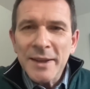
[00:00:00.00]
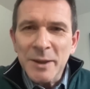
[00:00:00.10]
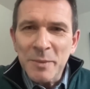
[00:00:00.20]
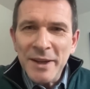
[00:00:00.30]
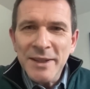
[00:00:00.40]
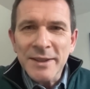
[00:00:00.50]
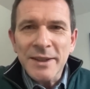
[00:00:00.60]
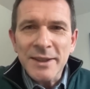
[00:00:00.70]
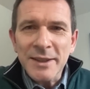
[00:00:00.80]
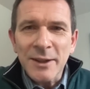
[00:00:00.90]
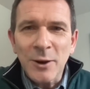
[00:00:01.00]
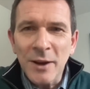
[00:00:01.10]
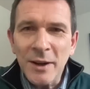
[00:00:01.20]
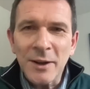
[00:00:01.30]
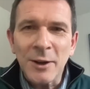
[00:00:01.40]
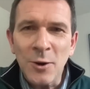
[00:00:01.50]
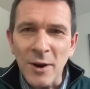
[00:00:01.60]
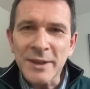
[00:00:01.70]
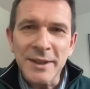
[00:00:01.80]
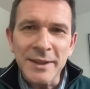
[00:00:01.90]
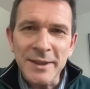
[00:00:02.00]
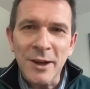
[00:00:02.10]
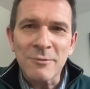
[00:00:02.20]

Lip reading: So patients are just locked in this